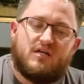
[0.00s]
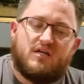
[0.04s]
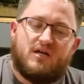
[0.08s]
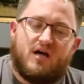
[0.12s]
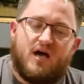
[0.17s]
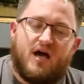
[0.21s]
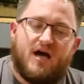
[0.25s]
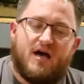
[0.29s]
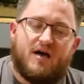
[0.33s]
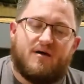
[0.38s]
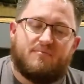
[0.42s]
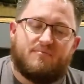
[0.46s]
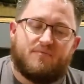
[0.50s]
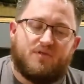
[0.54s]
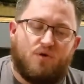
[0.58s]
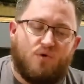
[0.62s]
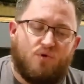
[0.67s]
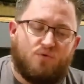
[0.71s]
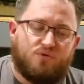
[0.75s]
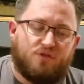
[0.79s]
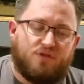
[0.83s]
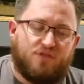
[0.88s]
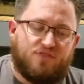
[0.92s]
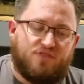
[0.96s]
the
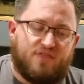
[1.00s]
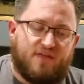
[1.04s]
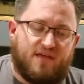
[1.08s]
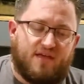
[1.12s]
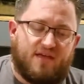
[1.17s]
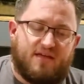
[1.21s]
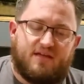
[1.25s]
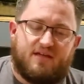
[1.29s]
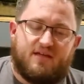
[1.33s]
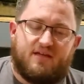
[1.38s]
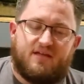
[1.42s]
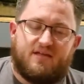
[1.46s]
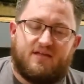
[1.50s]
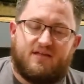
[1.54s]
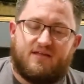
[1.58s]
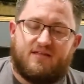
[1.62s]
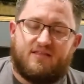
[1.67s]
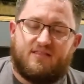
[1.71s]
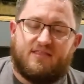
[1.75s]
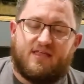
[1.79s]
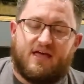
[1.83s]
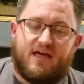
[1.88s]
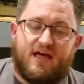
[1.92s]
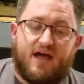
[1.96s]
only thing
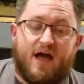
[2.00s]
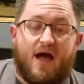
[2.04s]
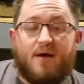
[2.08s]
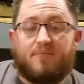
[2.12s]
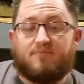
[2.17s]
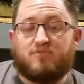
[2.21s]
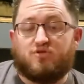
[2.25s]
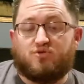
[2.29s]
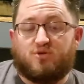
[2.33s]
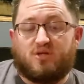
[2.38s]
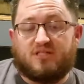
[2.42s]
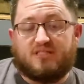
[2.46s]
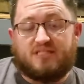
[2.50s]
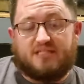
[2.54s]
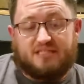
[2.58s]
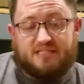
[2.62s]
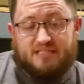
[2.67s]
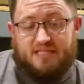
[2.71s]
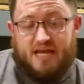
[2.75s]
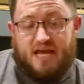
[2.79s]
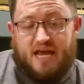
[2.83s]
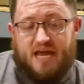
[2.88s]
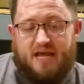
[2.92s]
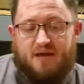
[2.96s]
that I'm doing
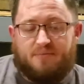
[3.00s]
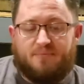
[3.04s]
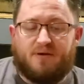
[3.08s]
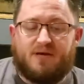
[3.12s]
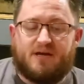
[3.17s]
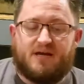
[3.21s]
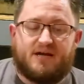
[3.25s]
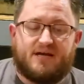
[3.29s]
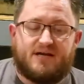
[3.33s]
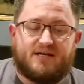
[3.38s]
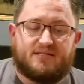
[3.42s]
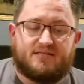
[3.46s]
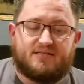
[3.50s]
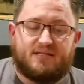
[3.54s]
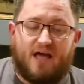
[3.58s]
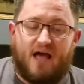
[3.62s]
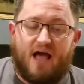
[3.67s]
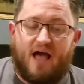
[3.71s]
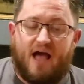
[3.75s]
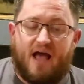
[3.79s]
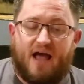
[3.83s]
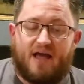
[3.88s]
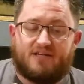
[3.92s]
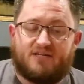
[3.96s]
today, because
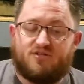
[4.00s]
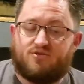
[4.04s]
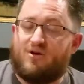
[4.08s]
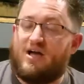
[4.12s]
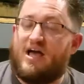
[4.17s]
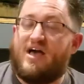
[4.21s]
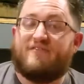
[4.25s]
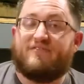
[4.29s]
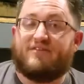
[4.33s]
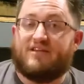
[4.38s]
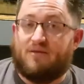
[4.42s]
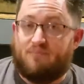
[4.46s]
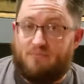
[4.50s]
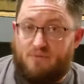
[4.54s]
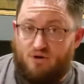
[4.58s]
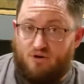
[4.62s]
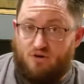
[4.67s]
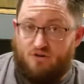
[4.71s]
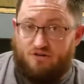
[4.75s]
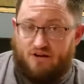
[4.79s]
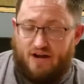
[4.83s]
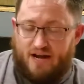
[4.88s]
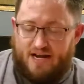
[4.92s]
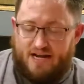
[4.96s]
I don't have any
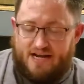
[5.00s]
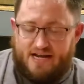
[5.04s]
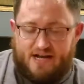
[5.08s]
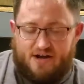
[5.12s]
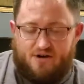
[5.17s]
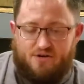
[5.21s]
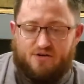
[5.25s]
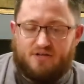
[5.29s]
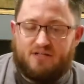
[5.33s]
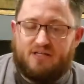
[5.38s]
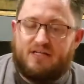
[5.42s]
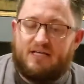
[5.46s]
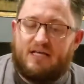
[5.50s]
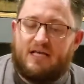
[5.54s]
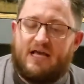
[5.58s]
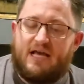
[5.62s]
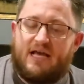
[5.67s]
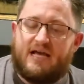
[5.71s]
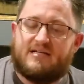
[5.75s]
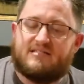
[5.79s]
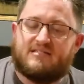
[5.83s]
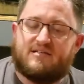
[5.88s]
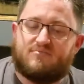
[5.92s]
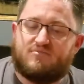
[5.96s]
milk right now,
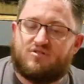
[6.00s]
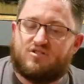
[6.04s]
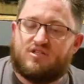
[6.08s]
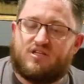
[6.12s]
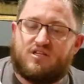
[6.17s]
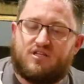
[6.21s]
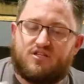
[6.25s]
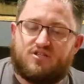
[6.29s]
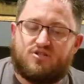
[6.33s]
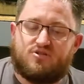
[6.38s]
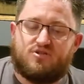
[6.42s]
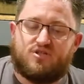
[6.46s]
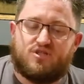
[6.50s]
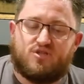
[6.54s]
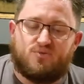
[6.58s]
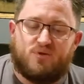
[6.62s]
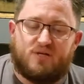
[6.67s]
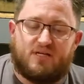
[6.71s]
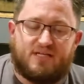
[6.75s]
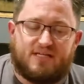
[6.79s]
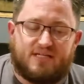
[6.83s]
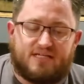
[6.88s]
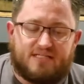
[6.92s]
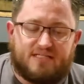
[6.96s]
is I'm just going to do the
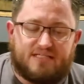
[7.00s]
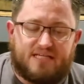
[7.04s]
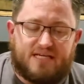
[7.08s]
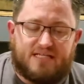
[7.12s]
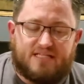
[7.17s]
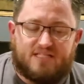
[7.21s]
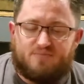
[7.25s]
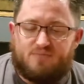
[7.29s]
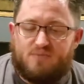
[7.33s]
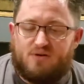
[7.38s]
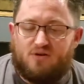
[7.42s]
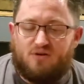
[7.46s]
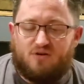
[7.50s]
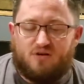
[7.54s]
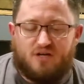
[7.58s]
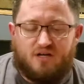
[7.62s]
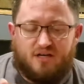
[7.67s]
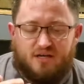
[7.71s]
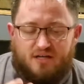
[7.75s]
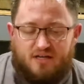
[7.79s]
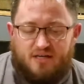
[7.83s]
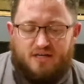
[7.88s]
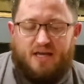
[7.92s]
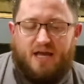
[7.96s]
sweetened condensed milk
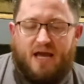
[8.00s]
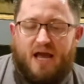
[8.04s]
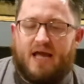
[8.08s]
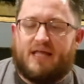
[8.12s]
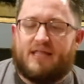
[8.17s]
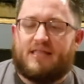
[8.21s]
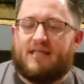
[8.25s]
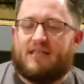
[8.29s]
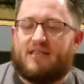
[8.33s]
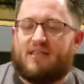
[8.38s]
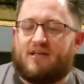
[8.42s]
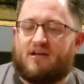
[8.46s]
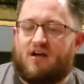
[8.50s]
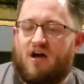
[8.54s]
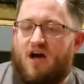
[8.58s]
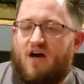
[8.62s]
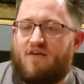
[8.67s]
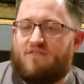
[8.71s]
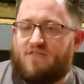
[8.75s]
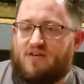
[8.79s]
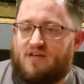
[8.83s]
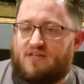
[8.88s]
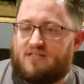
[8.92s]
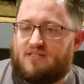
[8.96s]
and then the
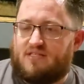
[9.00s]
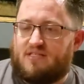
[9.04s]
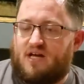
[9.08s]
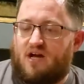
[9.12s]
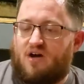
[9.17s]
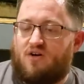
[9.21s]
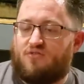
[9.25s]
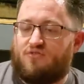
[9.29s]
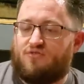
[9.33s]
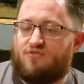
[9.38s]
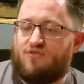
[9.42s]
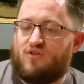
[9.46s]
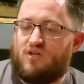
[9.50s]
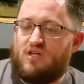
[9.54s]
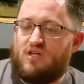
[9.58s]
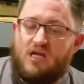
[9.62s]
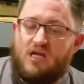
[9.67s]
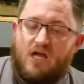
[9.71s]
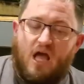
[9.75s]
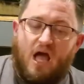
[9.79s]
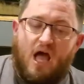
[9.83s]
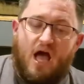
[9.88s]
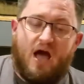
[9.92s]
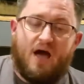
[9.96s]
coffee itself.
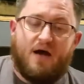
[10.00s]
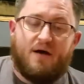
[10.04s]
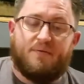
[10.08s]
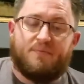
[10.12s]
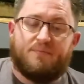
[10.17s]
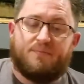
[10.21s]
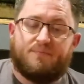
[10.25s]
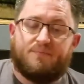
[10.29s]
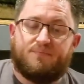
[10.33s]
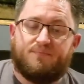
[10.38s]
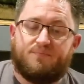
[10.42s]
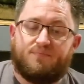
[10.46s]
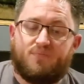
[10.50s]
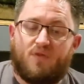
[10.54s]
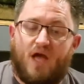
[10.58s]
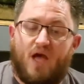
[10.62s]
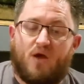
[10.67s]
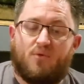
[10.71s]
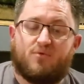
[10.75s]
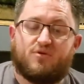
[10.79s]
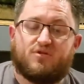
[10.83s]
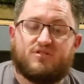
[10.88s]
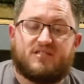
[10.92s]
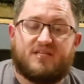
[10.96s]
I
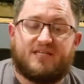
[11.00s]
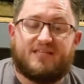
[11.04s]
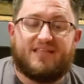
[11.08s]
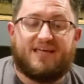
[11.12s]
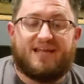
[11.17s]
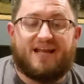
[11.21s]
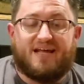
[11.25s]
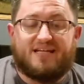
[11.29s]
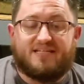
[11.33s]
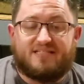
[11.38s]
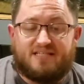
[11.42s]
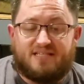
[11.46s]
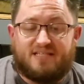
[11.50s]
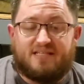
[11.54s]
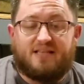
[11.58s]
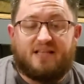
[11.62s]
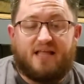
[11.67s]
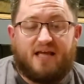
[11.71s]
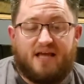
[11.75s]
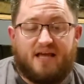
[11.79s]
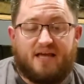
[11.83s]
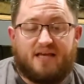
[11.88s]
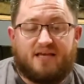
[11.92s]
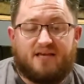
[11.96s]
will say that I did
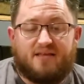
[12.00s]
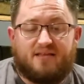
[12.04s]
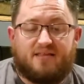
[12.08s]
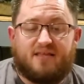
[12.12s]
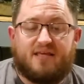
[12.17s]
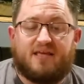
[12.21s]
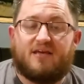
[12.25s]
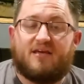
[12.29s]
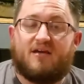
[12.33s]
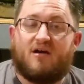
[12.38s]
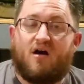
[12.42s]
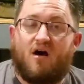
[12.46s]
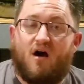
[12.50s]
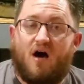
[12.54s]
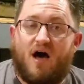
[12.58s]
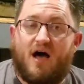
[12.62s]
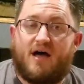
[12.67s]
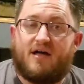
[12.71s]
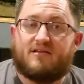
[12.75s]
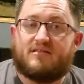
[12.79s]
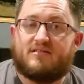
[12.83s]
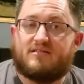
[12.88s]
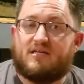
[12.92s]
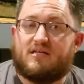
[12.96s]
like the
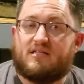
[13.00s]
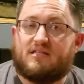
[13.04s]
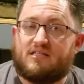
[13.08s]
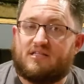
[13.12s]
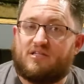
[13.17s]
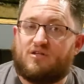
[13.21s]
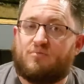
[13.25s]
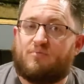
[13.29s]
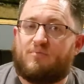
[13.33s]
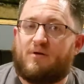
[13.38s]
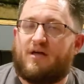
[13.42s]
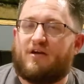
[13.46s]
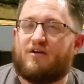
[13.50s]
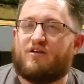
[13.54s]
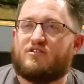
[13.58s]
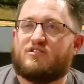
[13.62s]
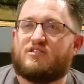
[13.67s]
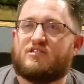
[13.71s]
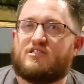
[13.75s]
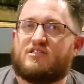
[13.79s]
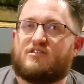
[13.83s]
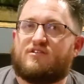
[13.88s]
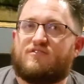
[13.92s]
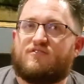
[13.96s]
hot a little better,
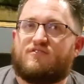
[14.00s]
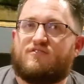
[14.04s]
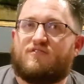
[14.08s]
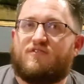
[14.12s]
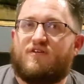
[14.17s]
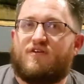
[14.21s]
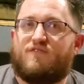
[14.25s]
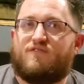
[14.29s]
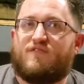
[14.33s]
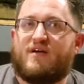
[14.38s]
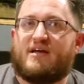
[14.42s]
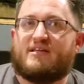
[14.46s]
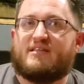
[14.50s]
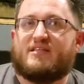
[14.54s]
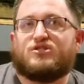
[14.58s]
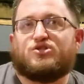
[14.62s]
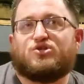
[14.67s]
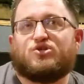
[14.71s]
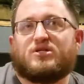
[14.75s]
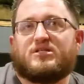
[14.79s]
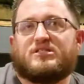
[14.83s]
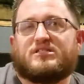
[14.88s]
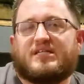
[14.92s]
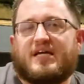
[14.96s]
to the effect that
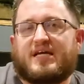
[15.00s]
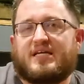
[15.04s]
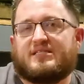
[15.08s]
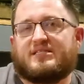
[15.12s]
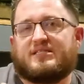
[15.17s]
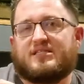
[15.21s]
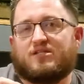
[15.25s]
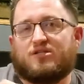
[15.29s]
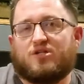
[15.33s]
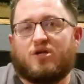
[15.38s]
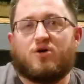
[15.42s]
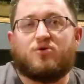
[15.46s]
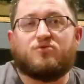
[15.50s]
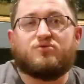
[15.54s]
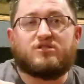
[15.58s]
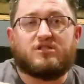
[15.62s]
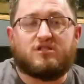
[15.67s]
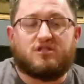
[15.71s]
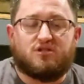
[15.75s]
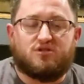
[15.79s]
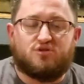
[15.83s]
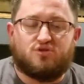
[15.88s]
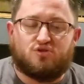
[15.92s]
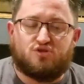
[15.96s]
you can taste the notes a
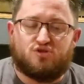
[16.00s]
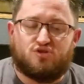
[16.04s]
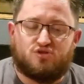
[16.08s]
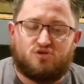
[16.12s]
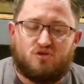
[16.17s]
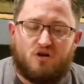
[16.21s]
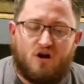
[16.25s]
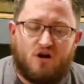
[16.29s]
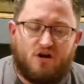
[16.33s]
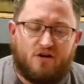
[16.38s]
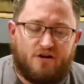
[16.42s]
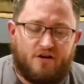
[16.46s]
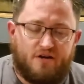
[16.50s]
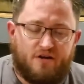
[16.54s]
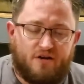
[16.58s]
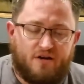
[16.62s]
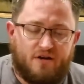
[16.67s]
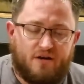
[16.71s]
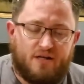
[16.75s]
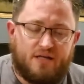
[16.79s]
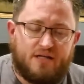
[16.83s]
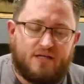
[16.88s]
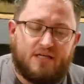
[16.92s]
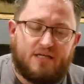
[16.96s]
little stronger
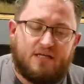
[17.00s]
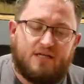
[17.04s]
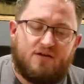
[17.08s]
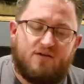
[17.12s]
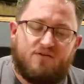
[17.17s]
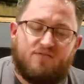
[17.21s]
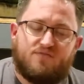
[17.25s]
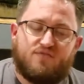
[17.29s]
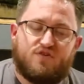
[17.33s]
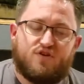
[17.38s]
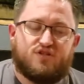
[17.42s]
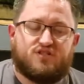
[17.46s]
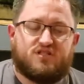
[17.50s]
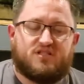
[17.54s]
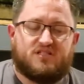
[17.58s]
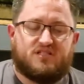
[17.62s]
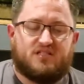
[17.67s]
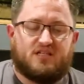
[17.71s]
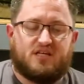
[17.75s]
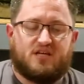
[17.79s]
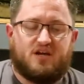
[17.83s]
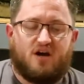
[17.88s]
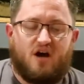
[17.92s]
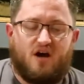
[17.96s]
versus
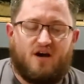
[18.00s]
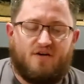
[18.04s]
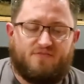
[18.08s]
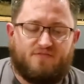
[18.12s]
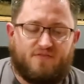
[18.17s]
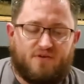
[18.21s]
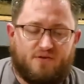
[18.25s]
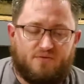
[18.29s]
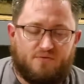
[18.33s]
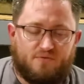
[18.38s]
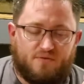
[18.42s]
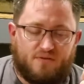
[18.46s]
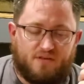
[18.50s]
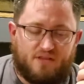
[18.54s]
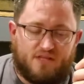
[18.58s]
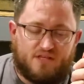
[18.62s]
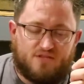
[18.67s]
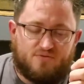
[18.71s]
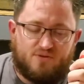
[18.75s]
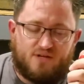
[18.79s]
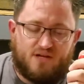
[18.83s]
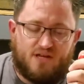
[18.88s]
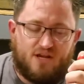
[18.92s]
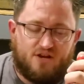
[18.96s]
the coffee.
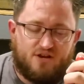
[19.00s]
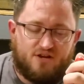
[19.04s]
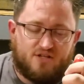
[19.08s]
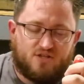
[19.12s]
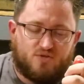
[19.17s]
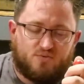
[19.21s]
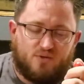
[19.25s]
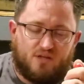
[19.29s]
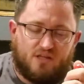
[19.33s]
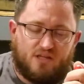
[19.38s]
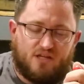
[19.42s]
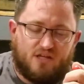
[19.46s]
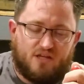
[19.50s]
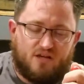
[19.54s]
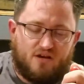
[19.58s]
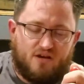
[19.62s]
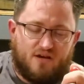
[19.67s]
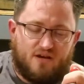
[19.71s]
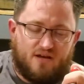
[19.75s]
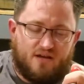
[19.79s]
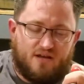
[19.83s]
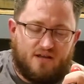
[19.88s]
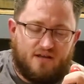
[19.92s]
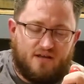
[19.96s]
This one here is really
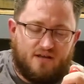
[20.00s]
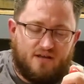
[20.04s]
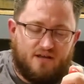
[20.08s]
good,